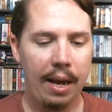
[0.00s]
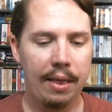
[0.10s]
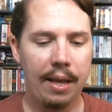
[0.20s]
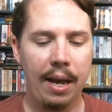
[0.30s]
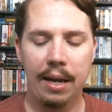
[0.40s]

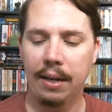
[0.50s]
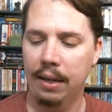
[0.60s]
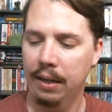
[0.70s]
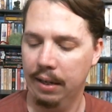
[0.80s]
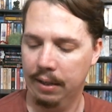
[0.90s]
and
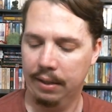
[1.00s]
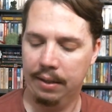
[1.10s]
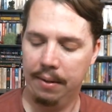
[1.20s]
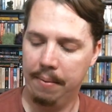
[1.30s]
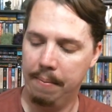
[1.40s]
that
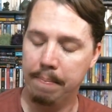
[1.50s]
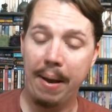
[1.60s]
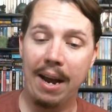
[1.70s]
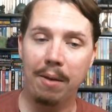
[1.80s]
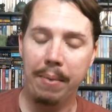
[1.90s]
is
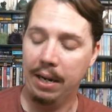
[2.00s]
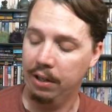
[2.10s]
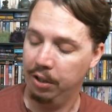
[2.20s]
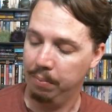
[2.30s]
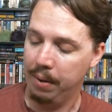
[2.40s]
Battle
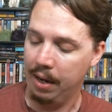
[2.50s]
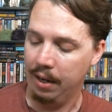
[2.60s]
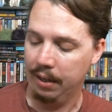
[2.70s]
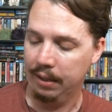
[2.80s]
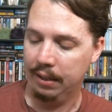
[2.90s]
Mage
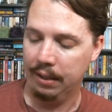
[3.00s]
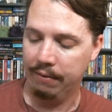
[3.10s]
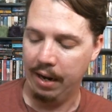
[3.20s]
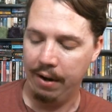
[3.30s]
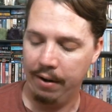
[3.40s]
by
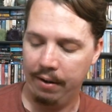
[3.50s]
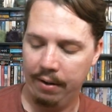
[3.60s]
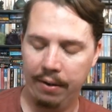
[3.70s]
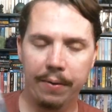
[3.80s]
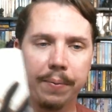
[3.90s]
Stephen Aryan.
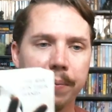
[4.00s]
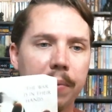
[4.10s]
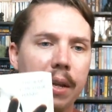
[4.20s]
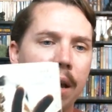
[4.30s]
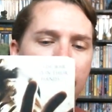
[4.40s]

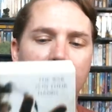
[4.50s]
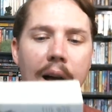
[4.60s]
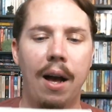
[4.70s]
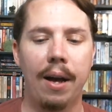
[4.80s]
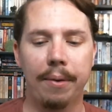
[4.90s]

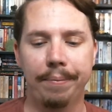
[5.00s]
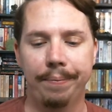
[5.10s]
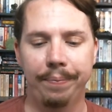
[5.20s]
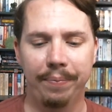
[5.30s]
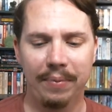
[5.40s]

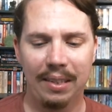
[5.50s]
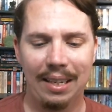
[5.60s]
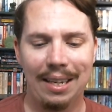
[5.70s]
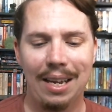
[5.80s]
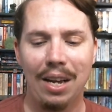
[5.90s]
Um,
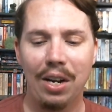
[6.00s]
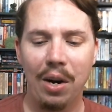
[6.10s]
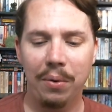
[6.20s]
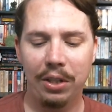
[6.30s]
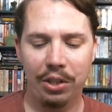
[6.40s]

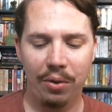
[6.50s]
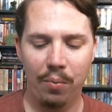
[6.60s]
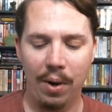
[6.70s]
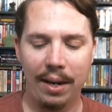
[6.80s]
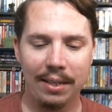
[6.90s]
not really sure
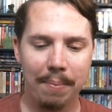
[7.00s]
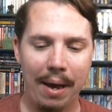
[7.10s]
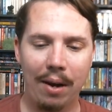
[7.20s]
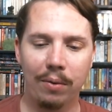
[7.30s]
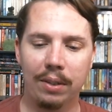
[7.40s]
what it's
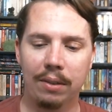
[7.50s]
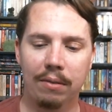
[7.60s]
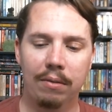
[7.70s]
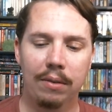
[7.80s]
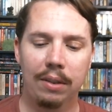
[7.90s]
about,
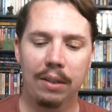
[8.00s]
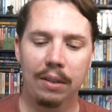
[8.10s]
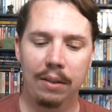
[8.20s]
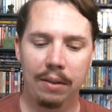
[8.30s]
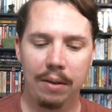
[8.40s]

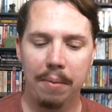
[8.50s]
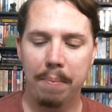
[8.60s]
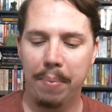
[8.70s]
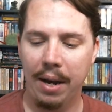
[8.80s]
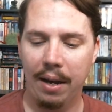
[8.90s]

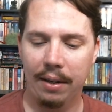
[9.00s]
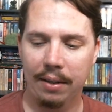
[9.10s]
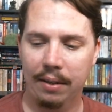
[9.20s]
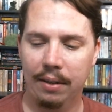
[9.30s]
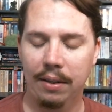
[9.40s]

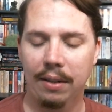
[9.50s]
but